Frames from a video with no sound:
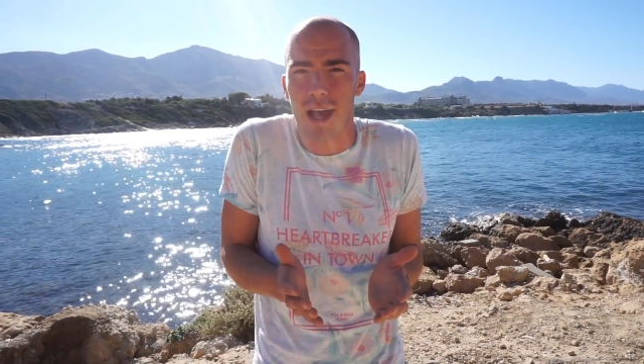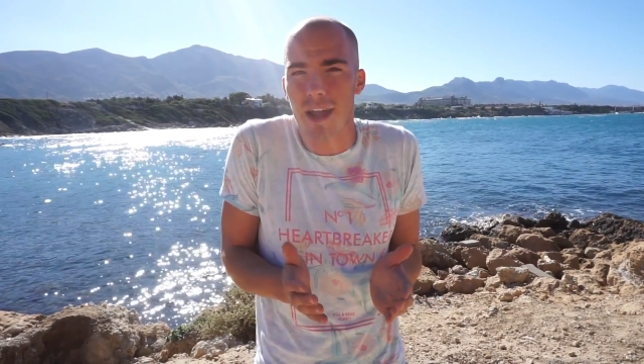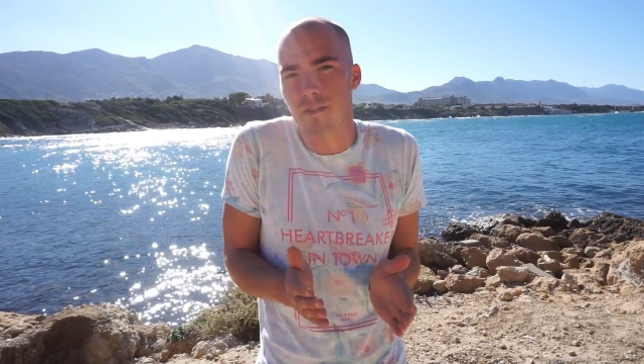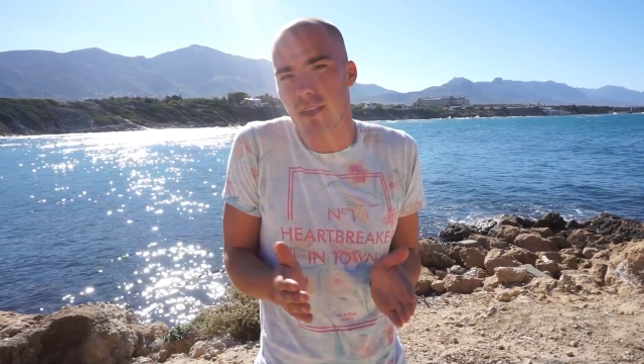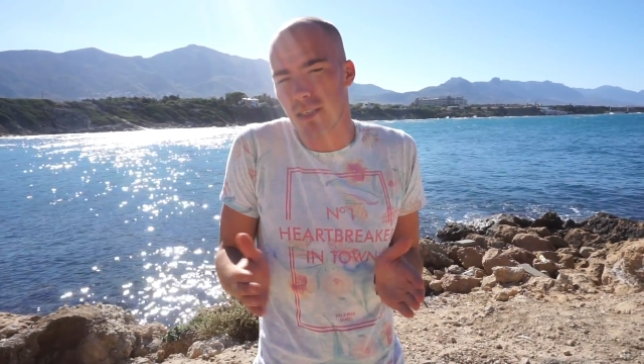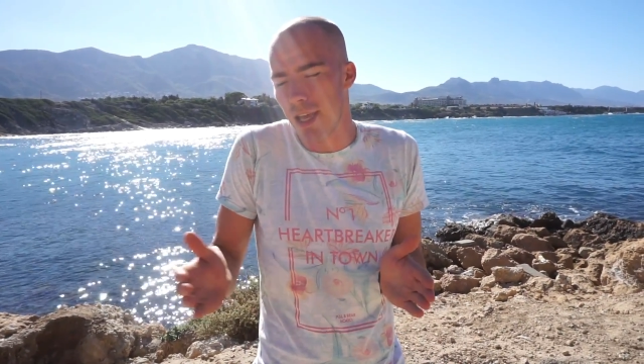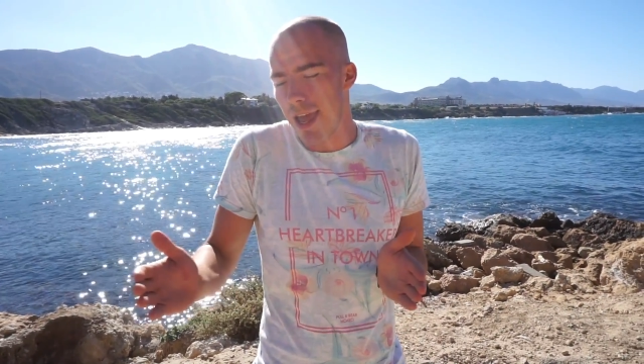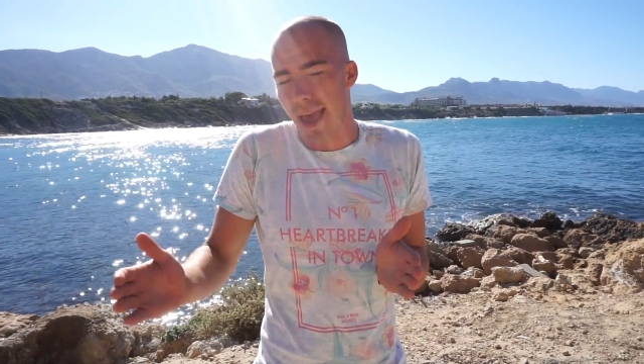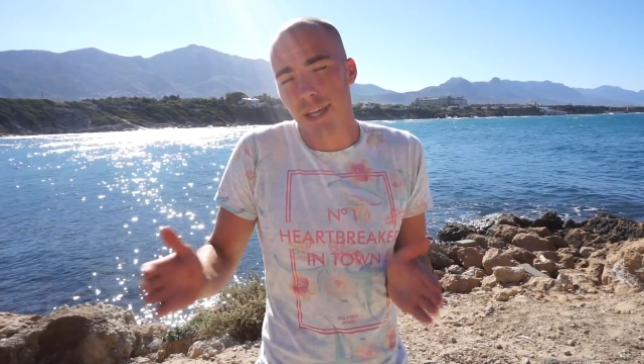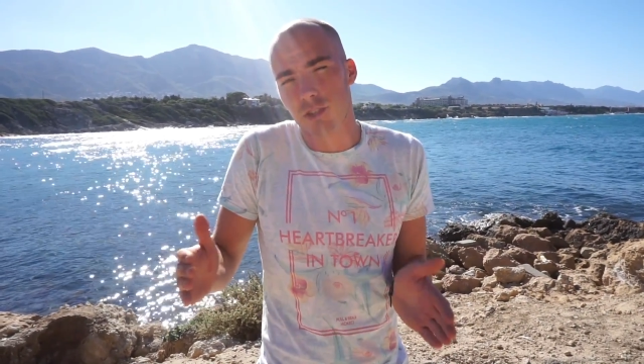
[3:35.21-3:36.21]
I have this
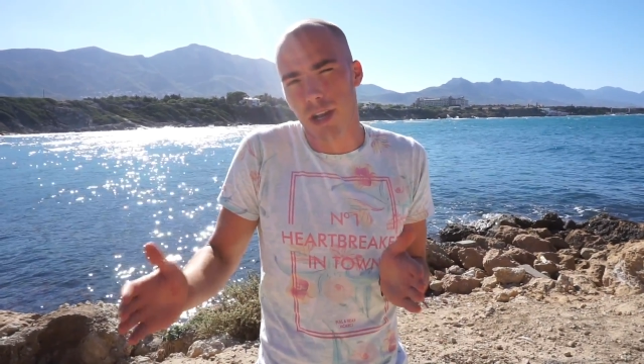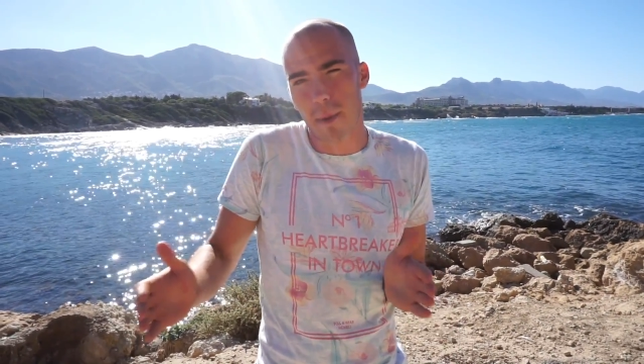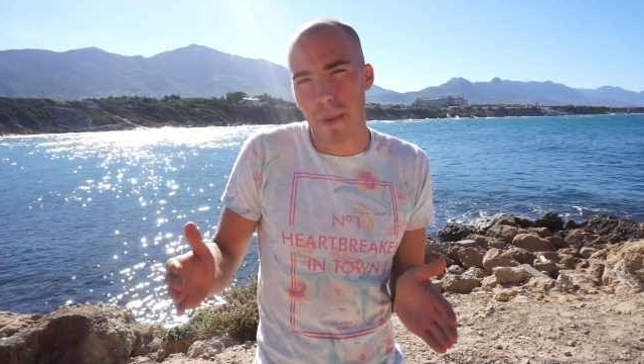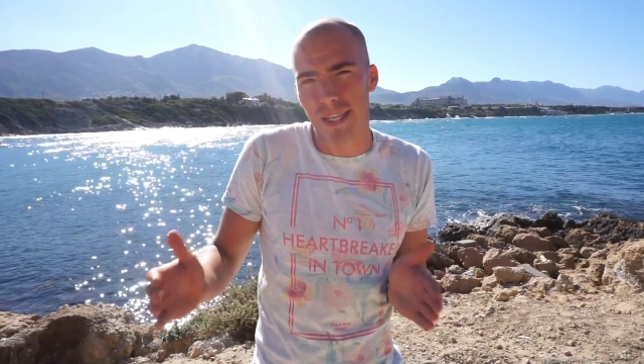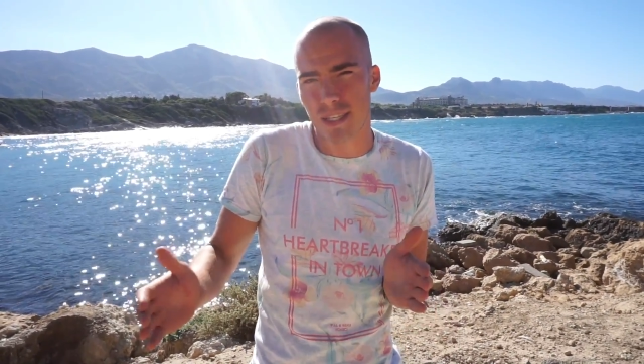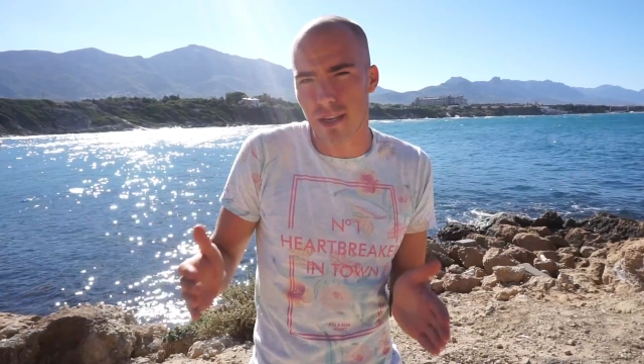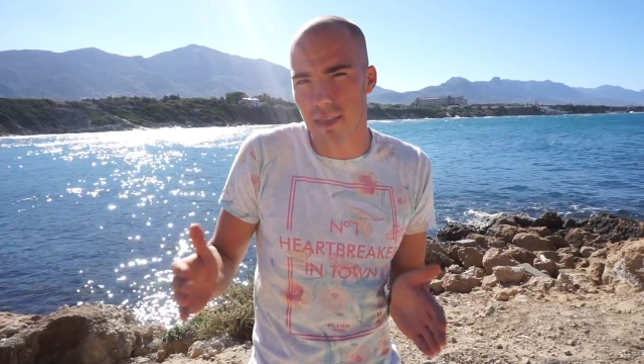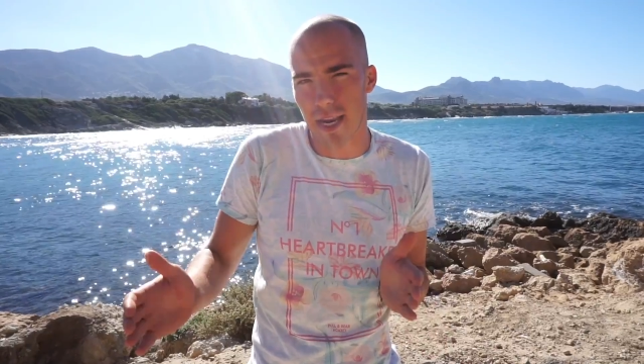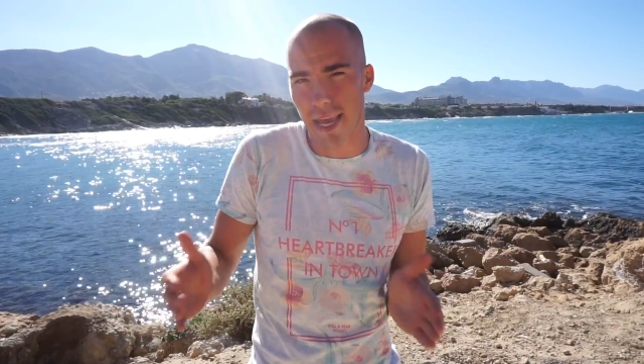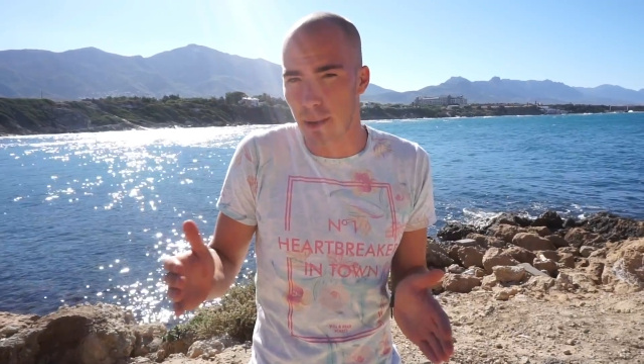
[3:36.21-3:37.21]
extra capacity
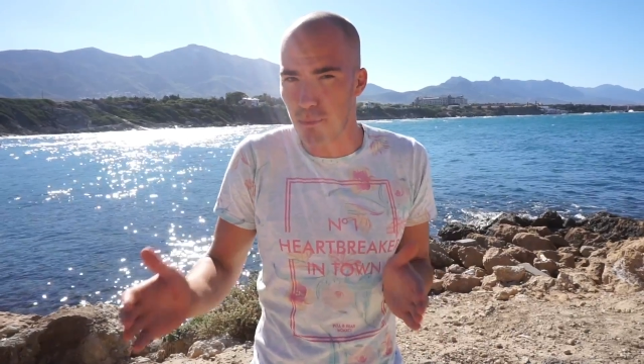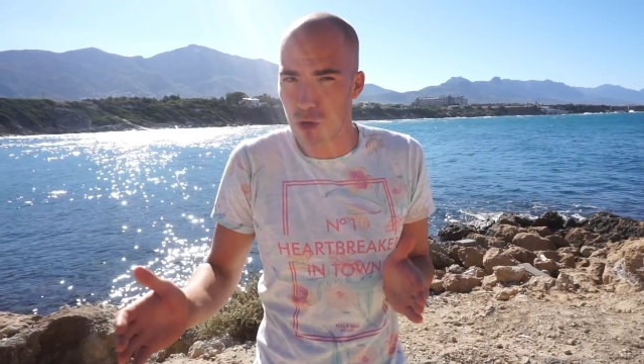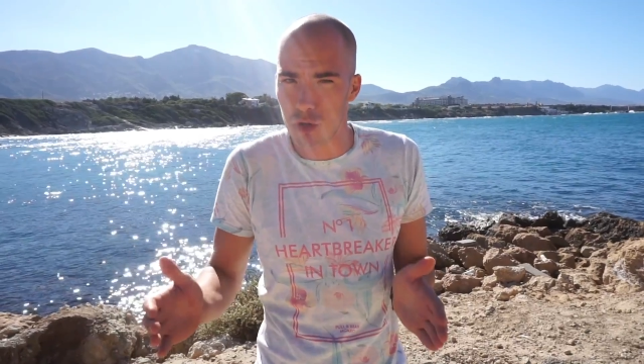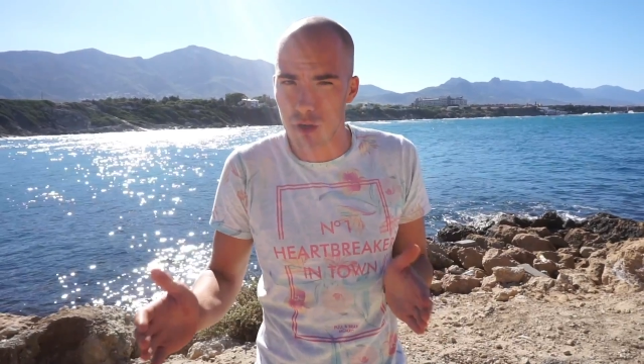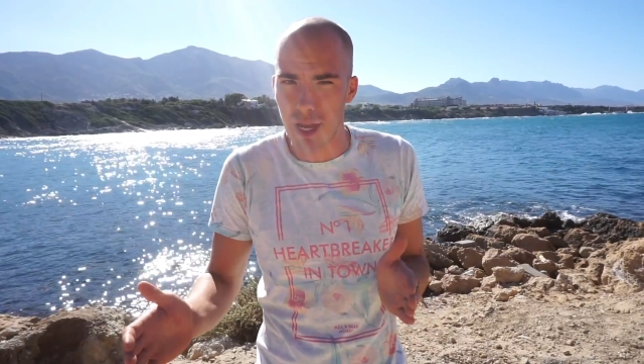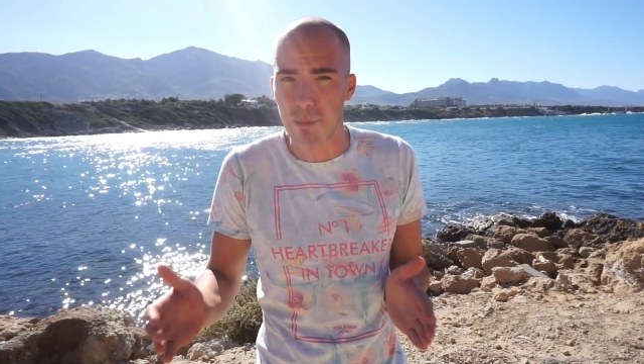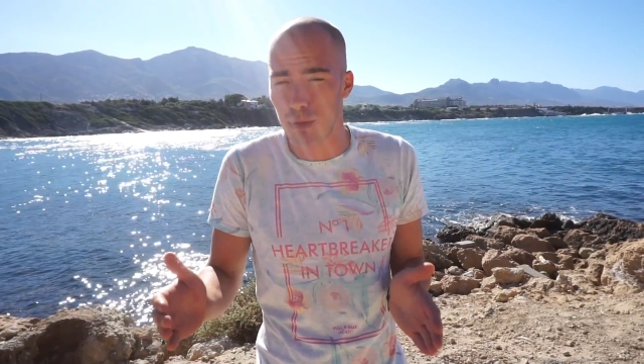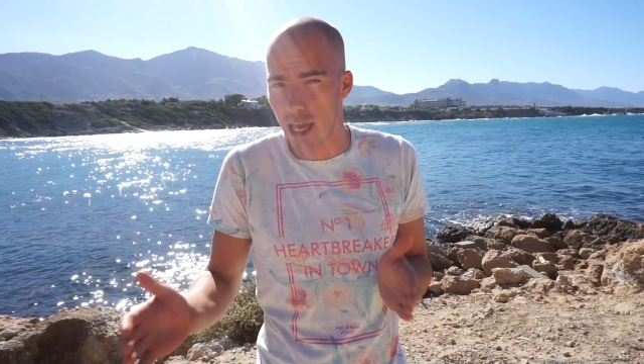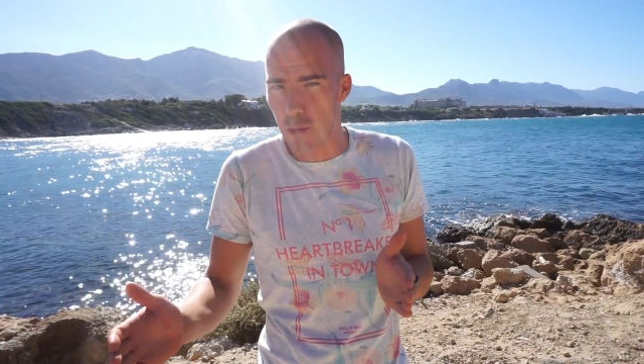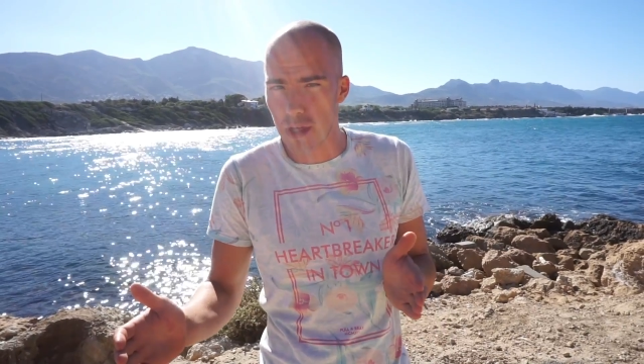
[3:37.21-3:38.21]
that I can push and
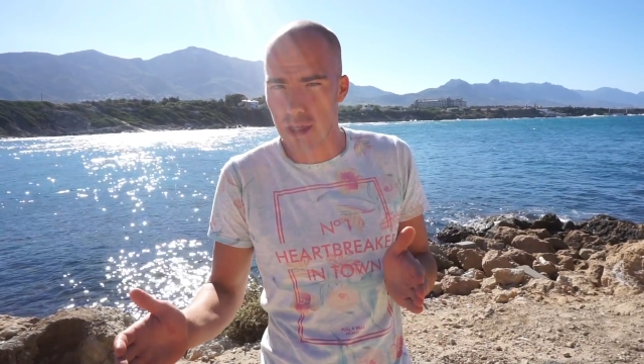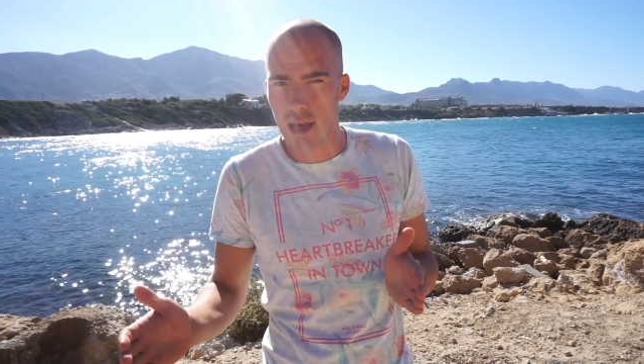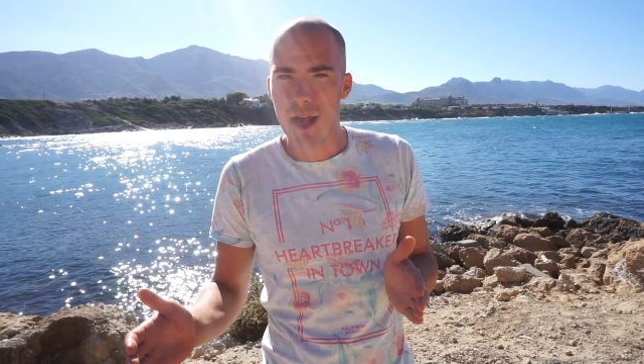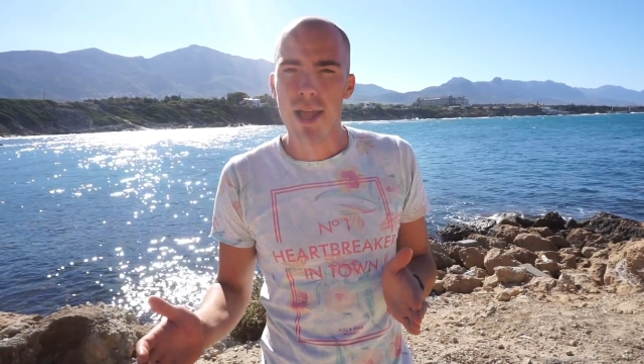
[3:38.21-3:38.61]
play with.